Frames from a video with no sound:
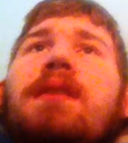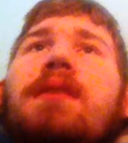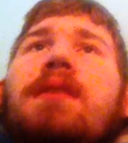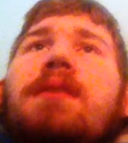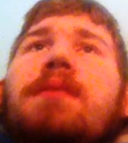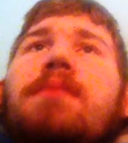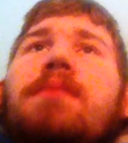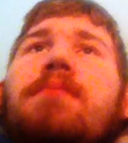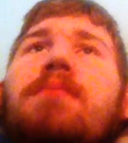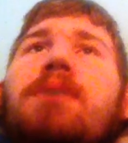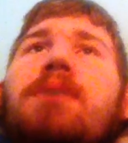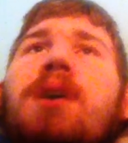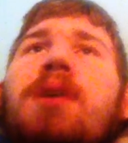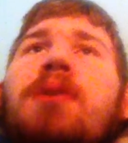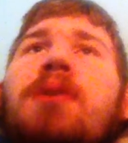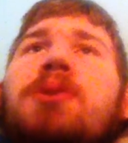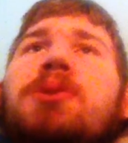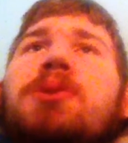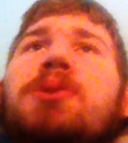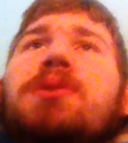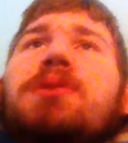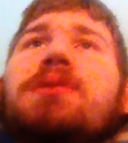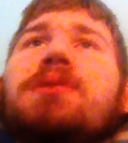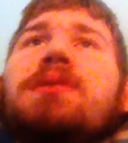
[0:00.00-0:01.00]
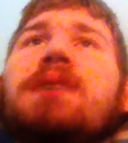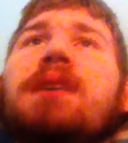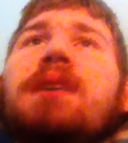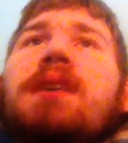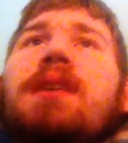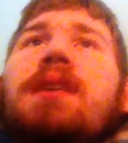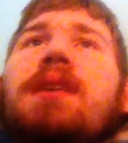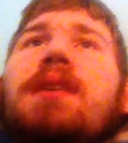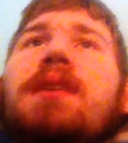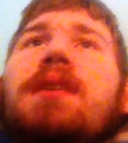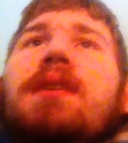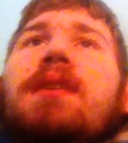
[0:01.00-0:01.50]
The brown tree
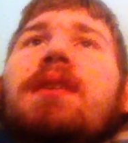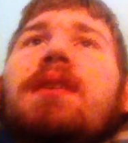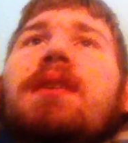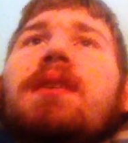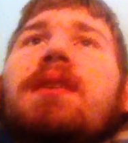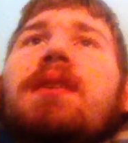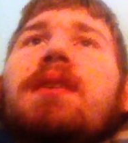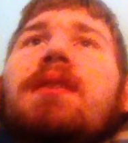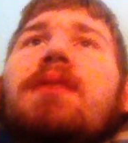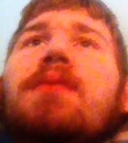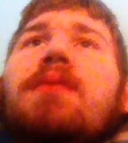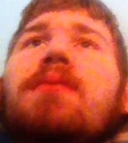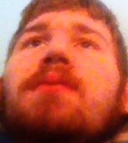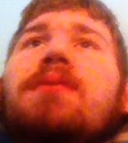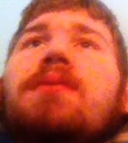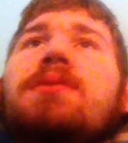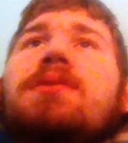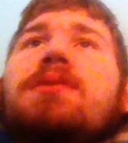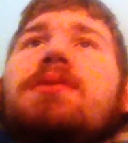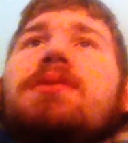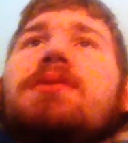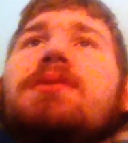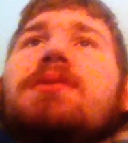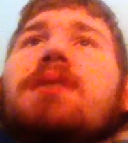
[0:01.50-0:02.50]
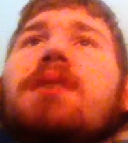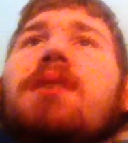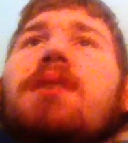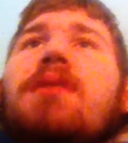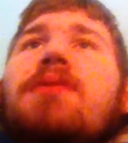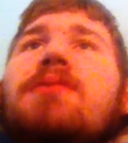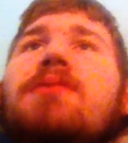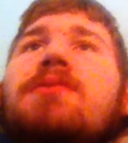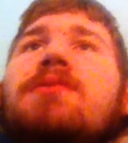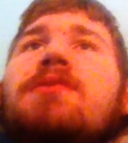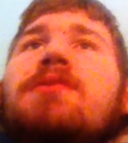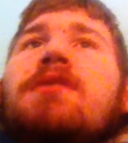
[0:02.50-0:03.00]
snake, which is
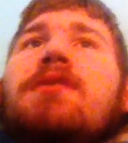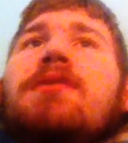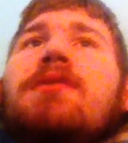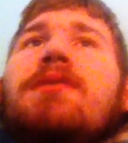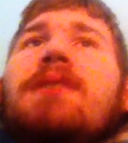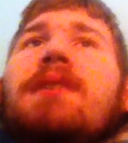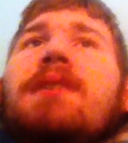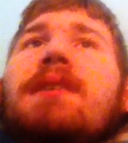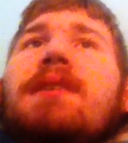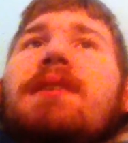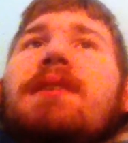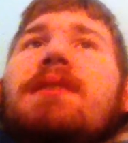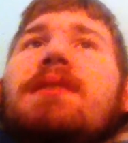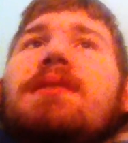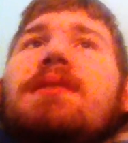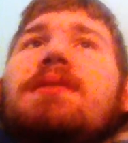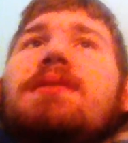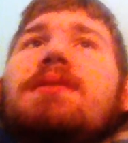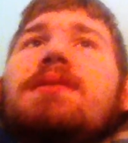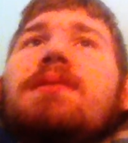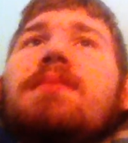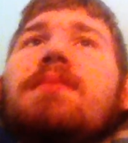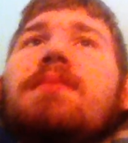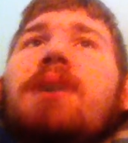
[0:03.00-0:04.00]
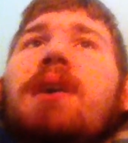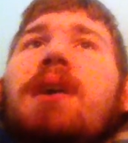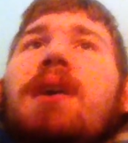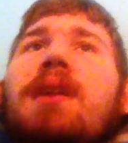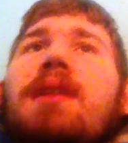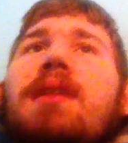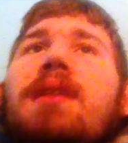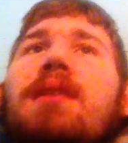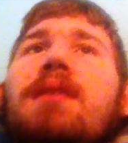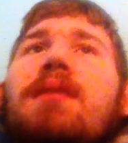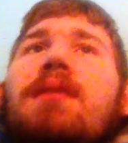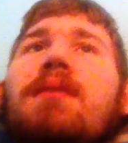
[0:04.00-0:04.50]
also known as the
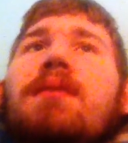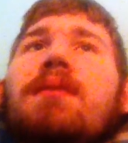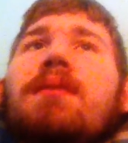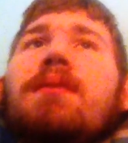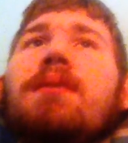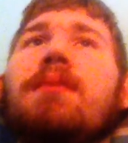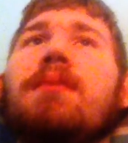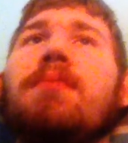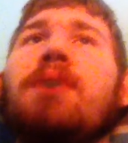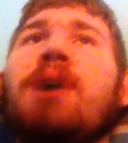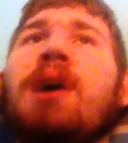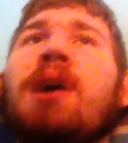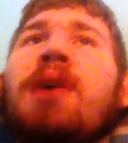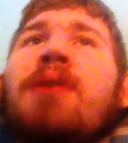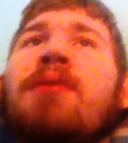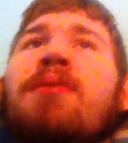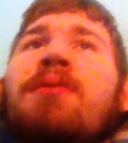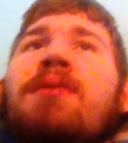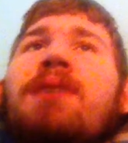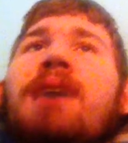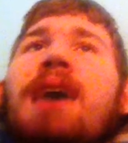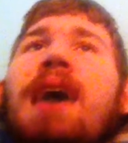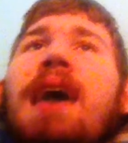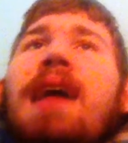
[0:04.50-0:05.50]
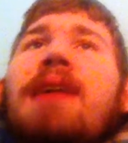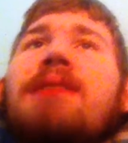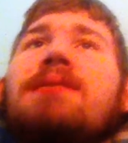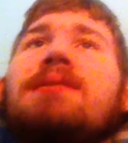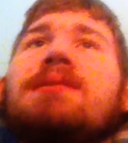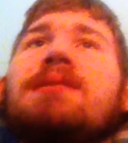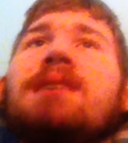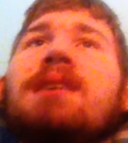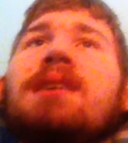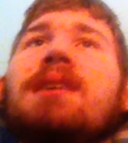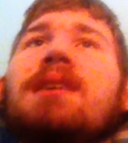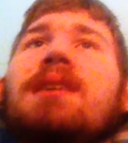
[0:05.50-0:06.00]
brown cat
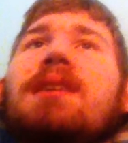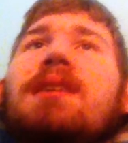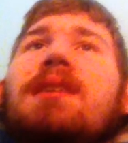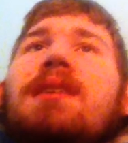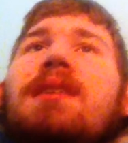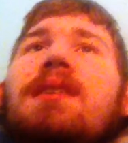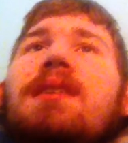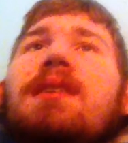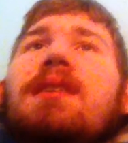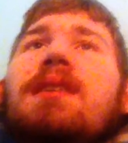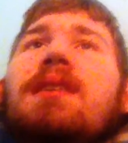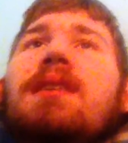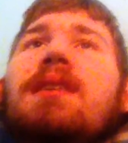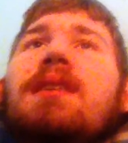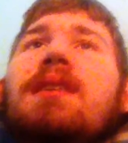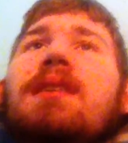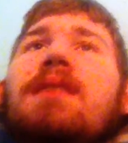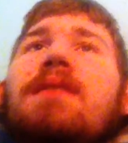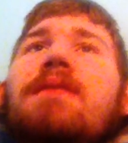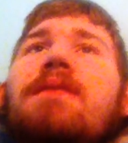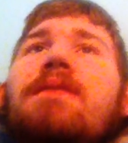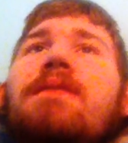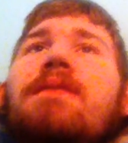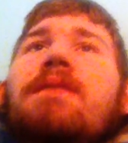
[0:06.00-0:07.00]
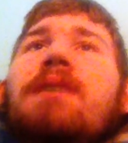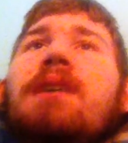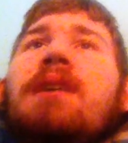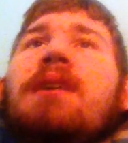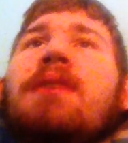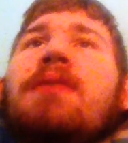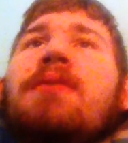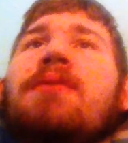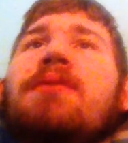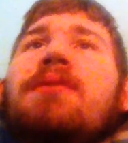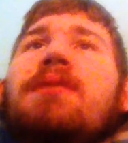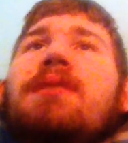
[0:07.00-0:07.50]
snake, it's
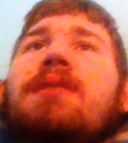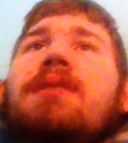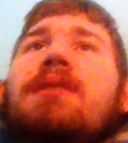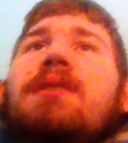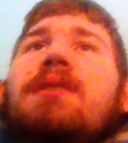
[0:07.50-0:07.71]
found